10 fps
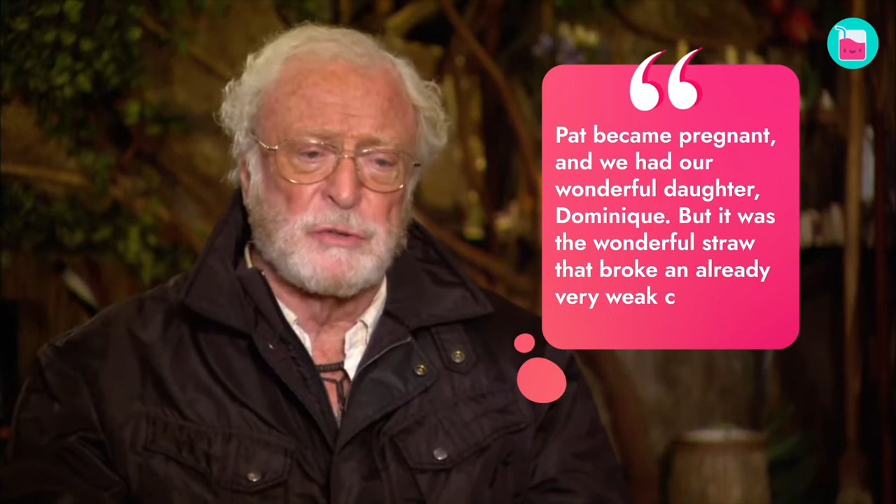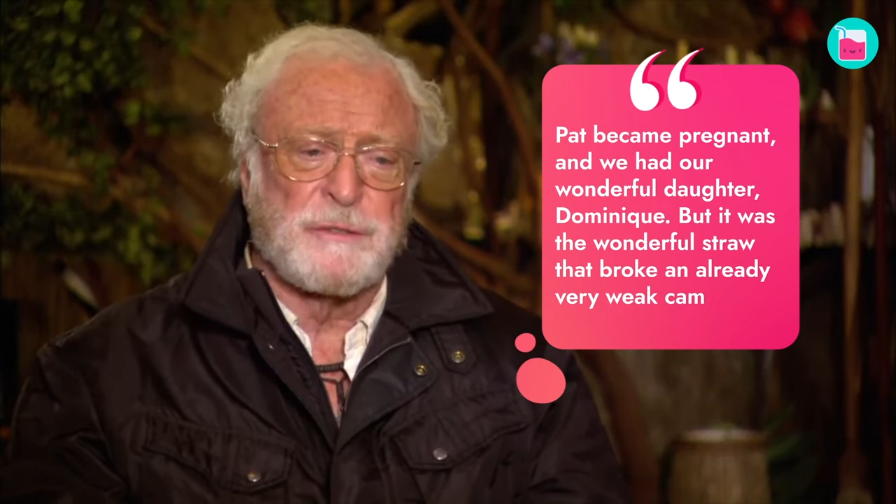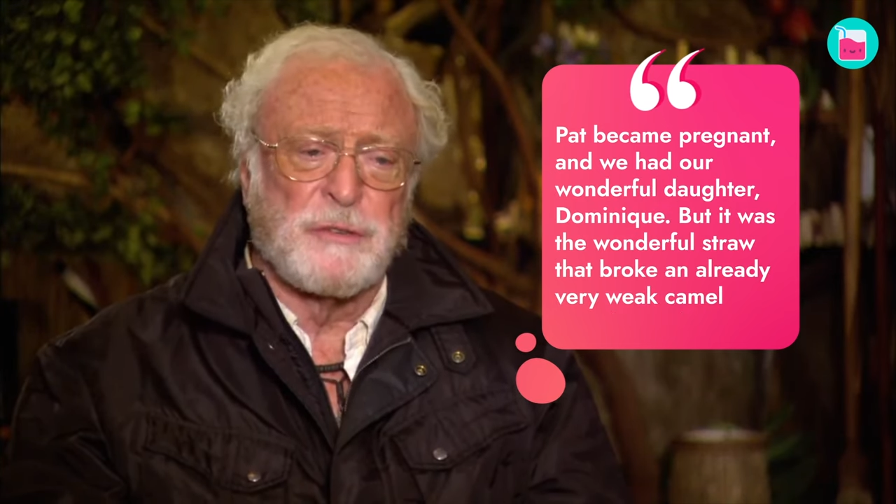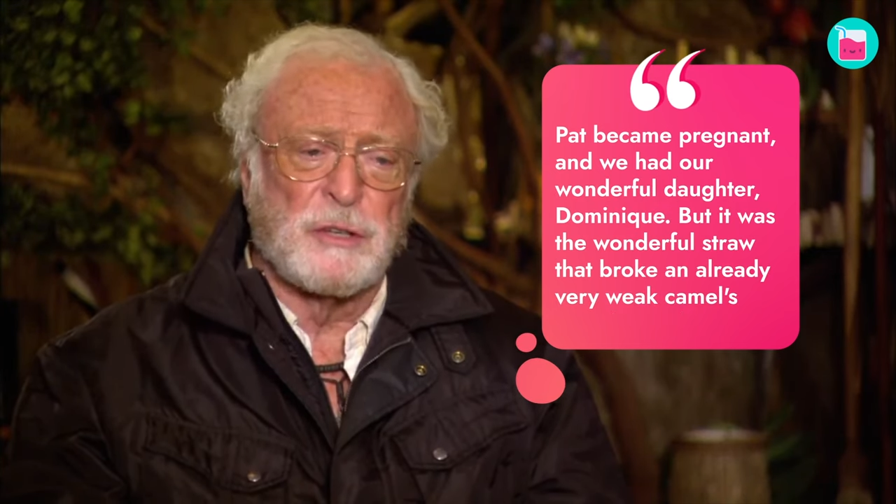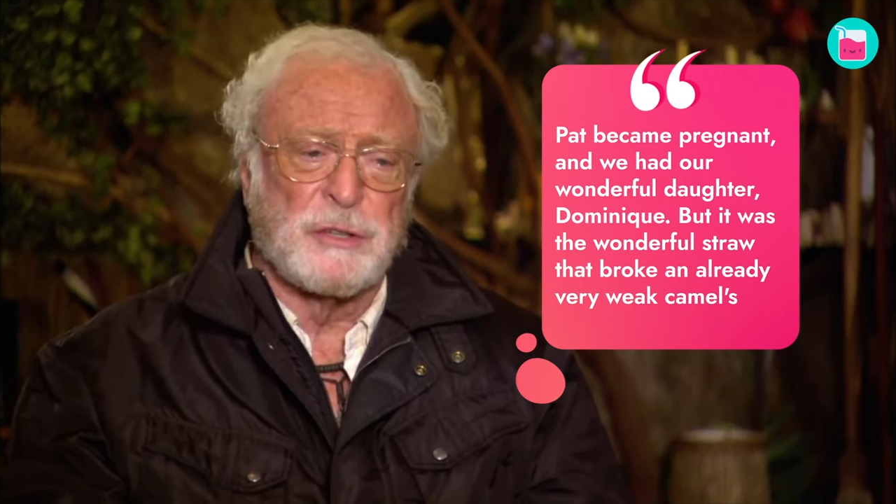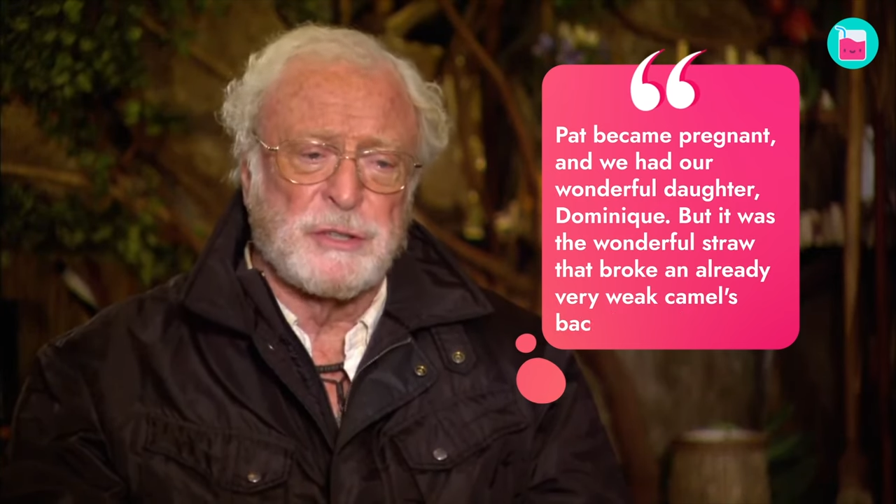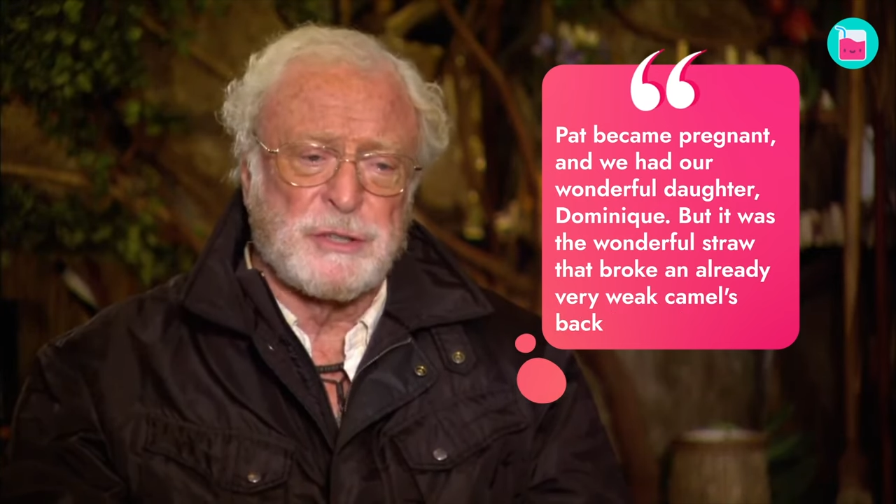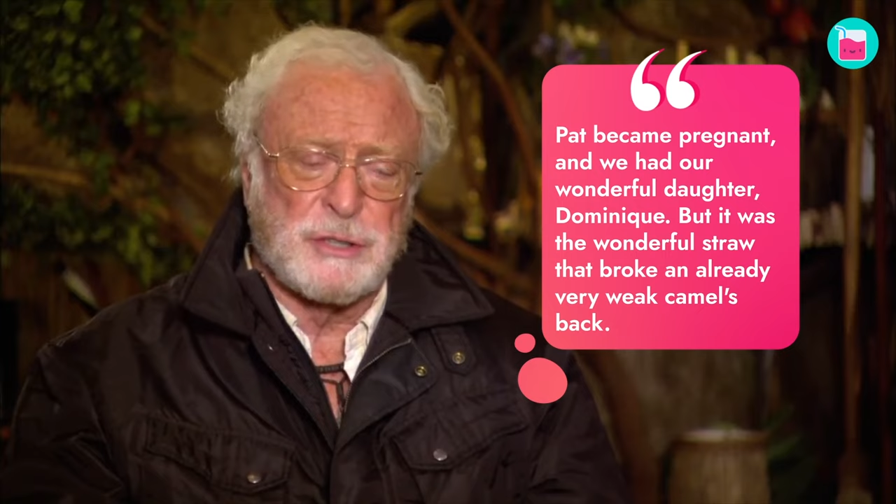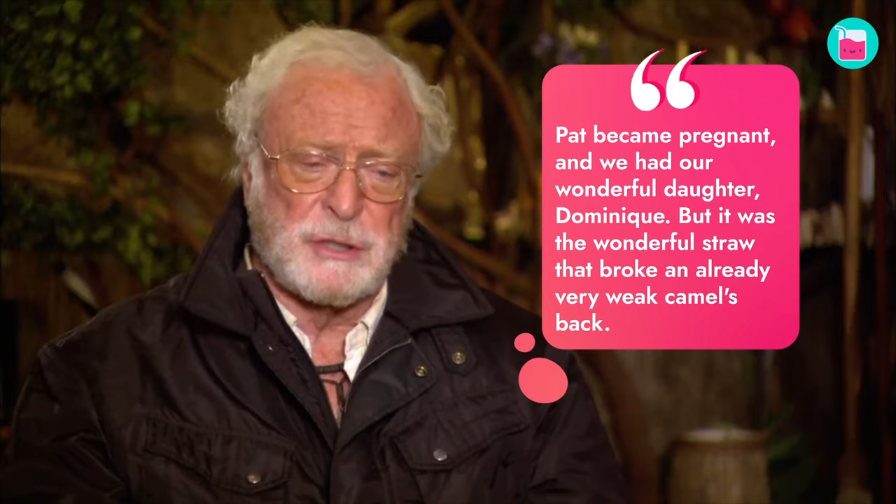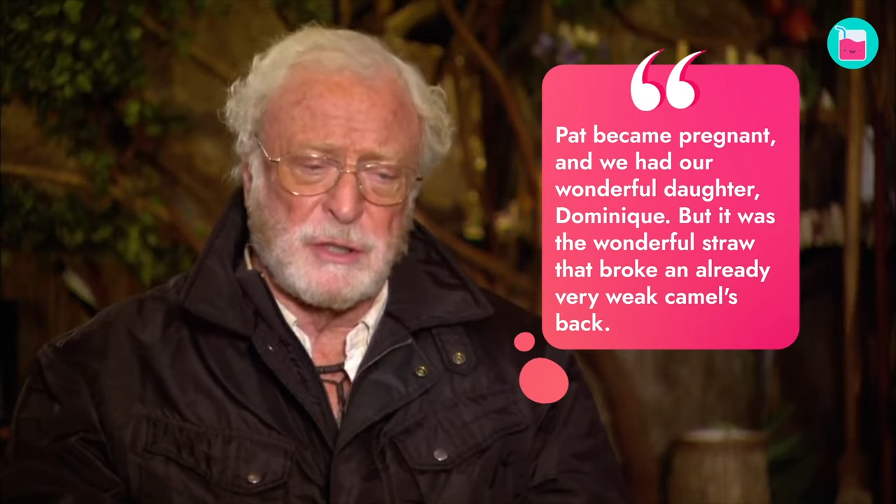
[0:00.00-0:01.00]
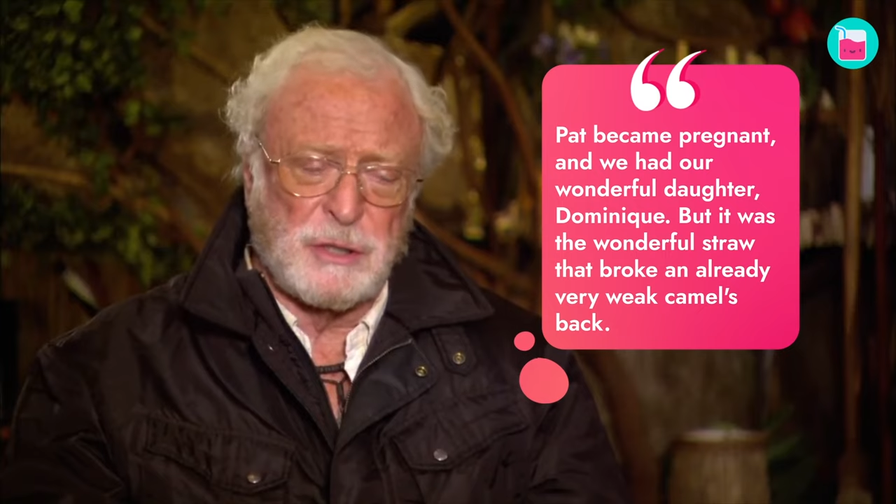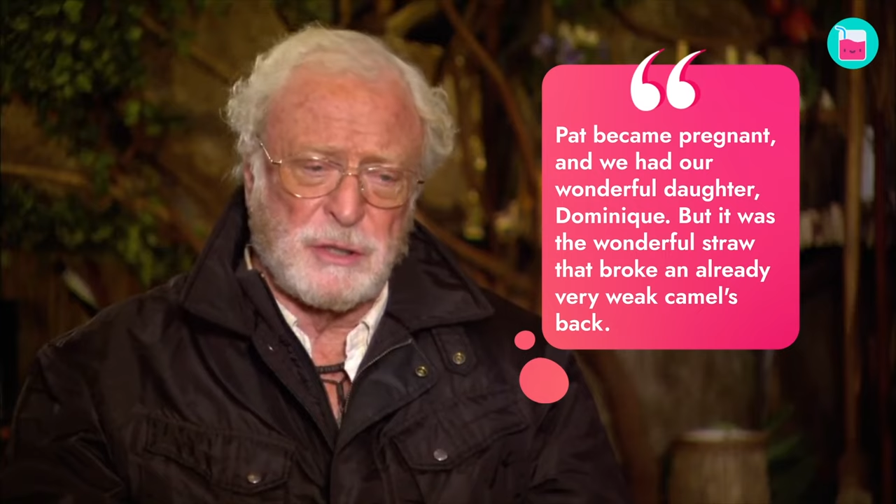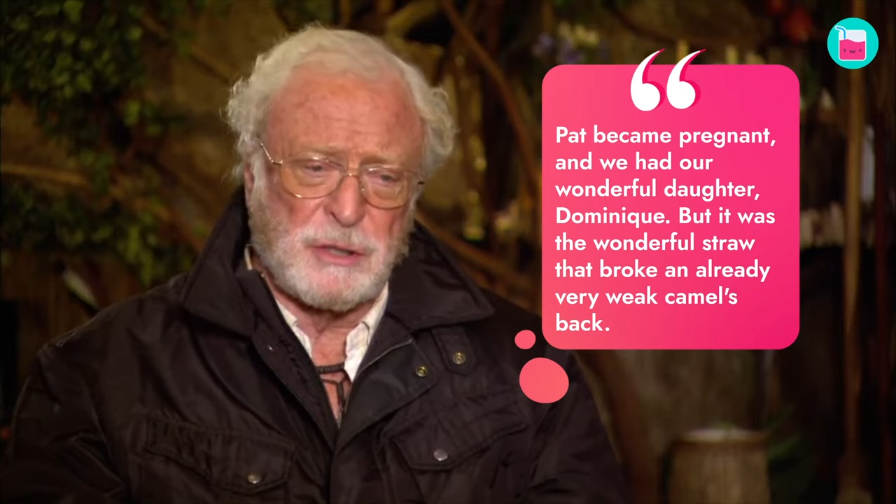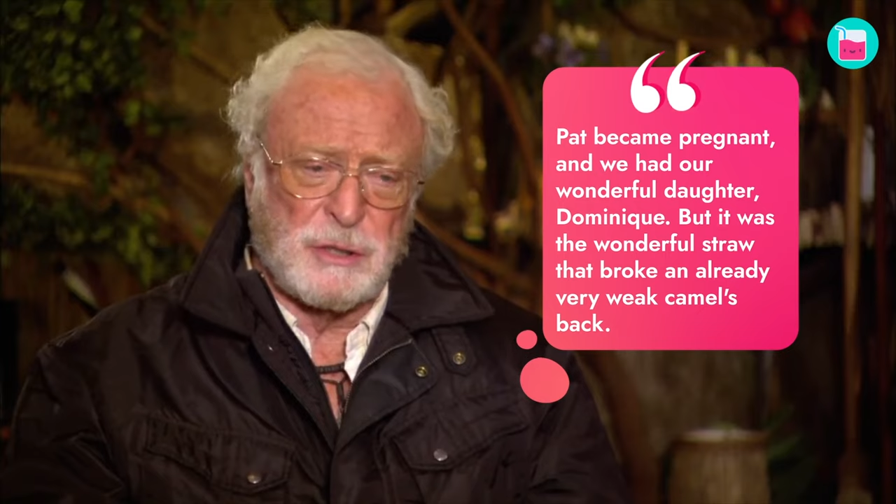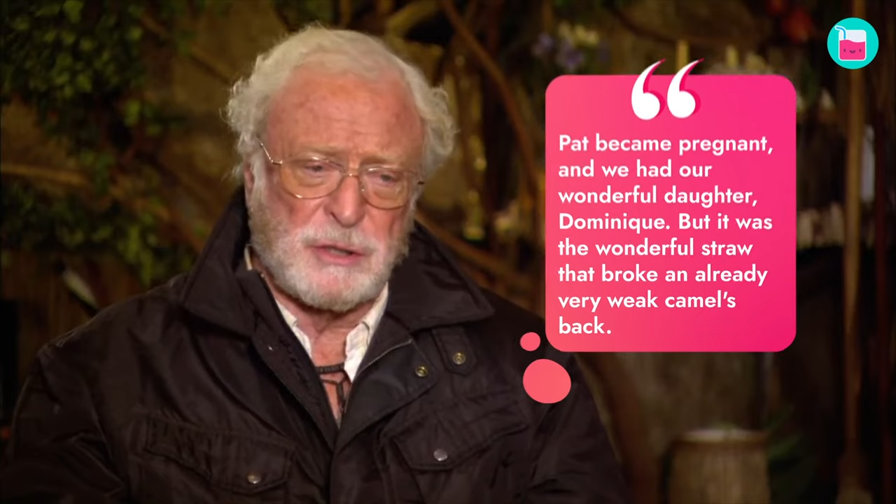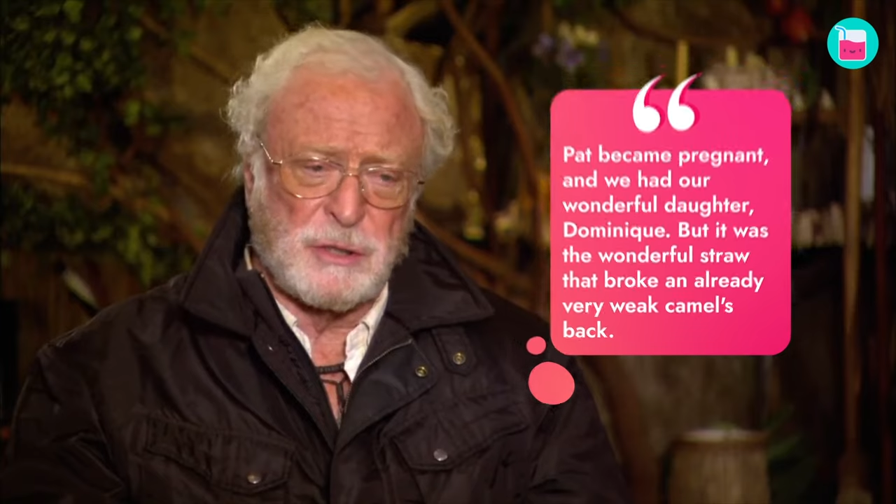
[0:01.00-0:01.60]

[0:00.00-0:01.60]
weak camel's back."